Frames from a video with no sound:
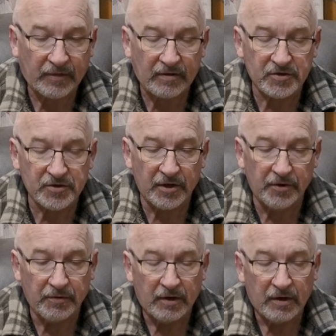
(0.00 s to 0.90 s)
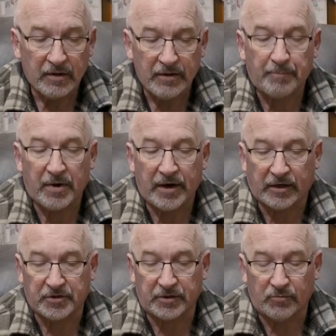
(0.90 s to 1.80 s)
So that part
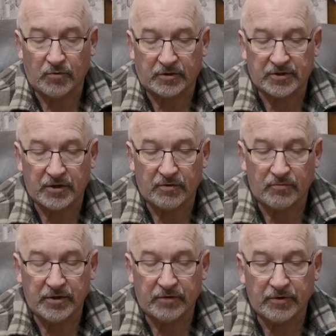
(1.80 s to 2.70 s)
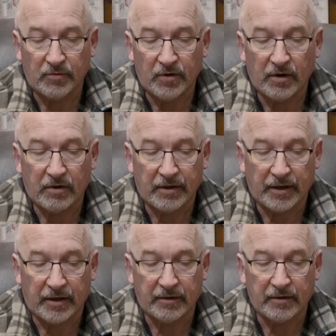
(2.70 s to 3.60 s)
actually works really, really well,
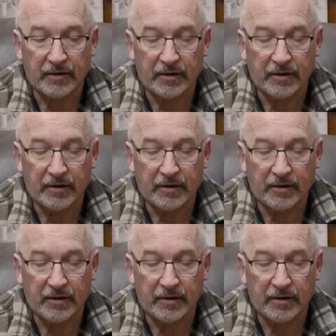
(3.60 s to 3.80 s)
and